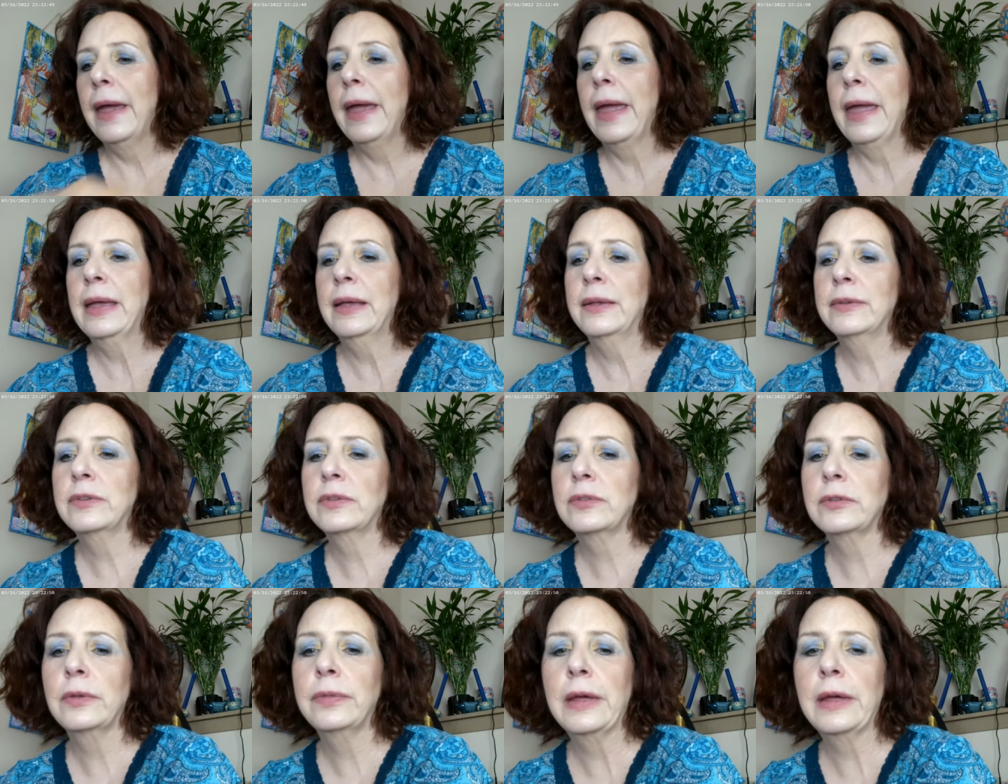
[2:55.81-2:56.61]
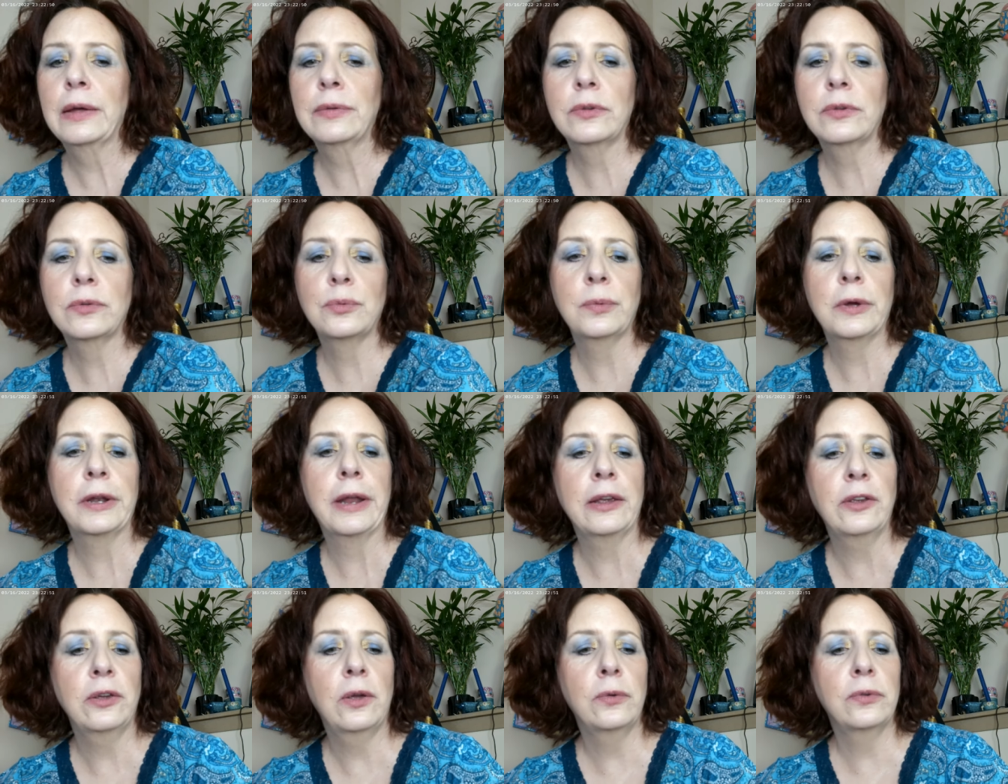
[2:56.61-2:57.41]
And so that's what
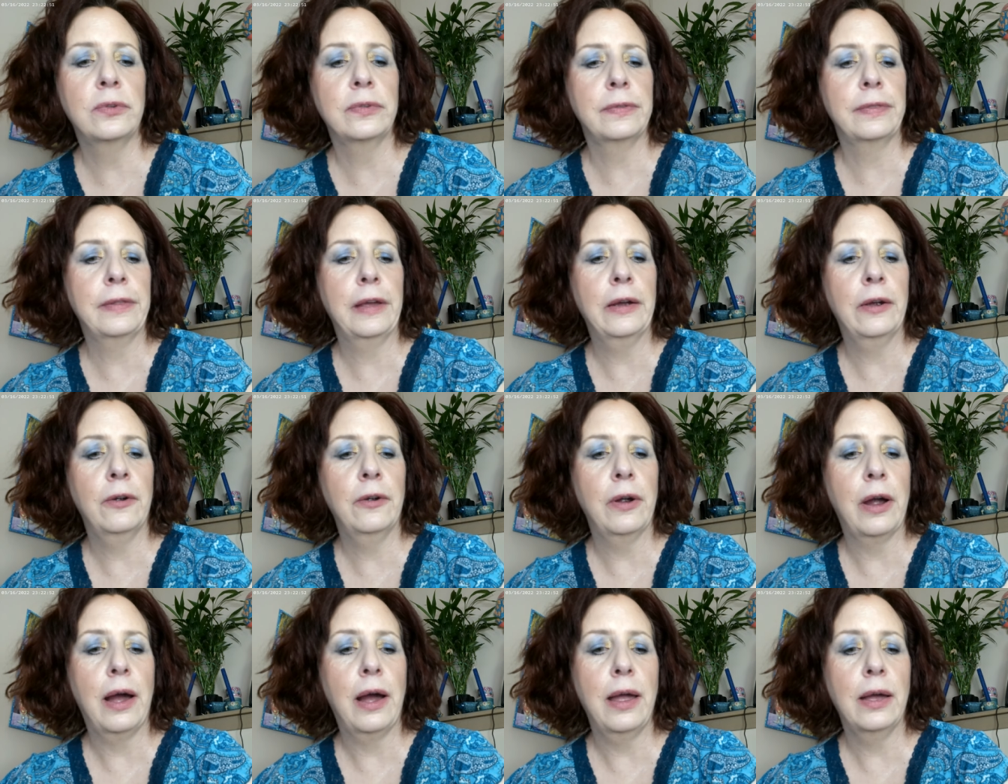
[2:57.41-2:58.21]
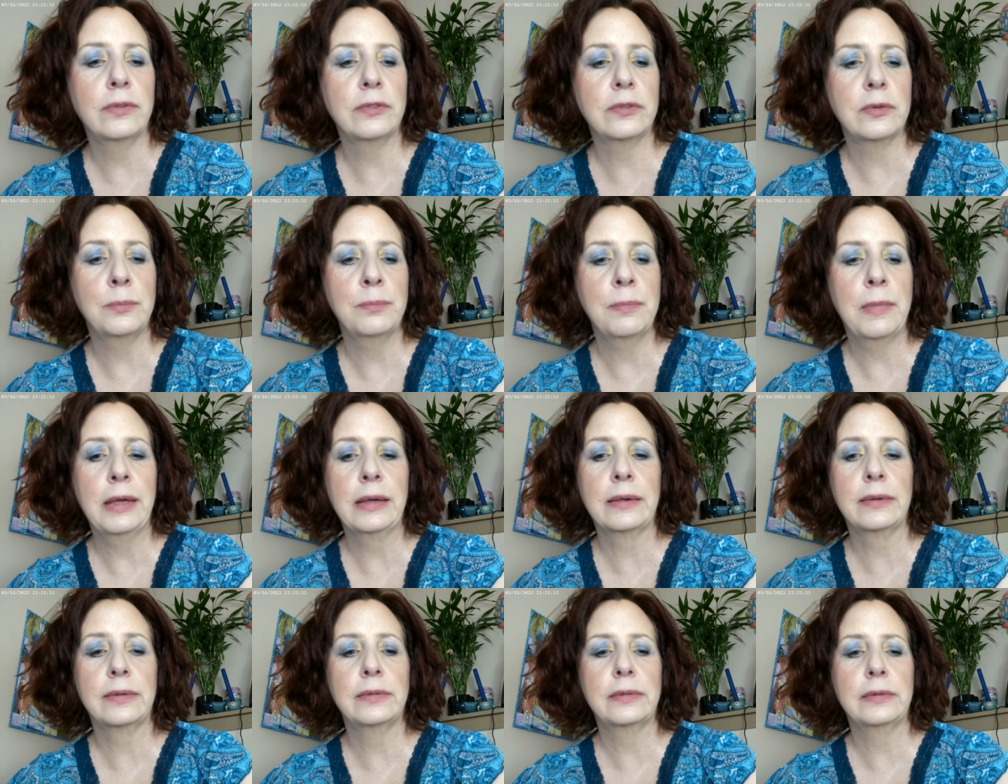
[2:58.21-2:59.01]
I used there. I also
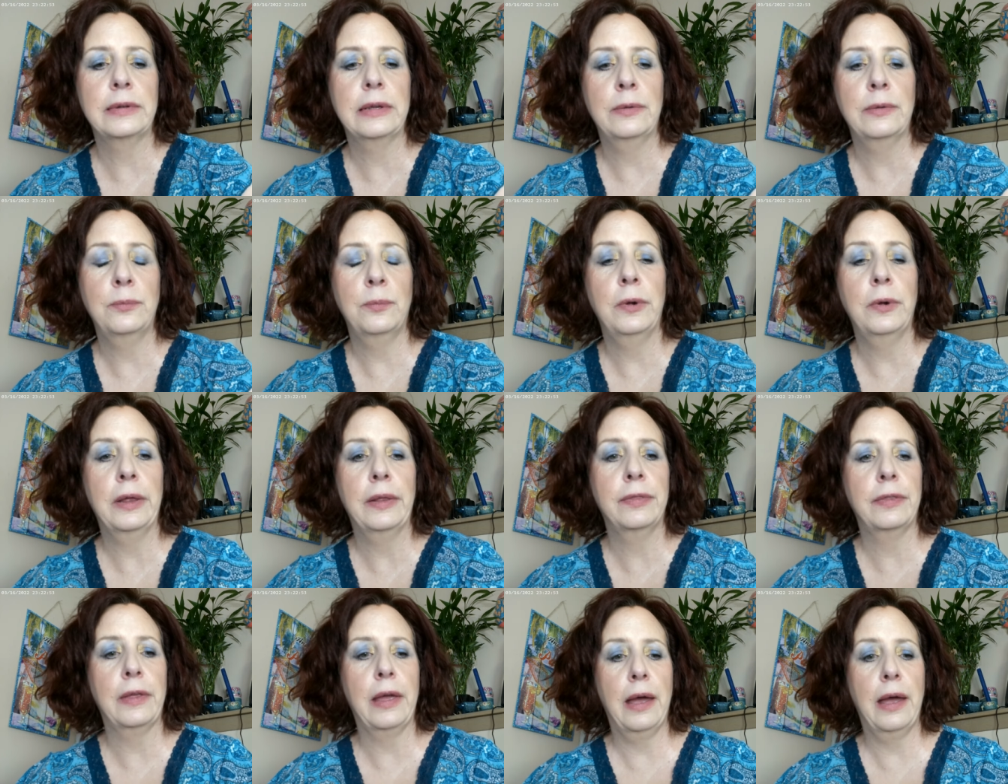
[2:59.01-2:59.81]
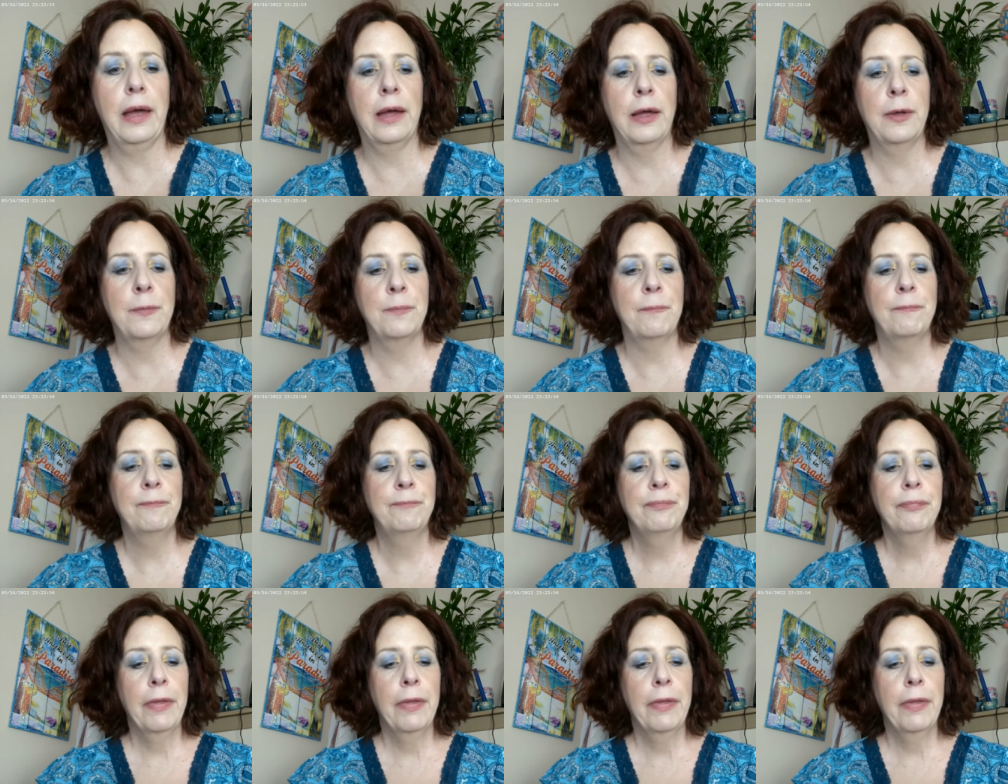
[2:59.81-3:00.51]
mixed it with um,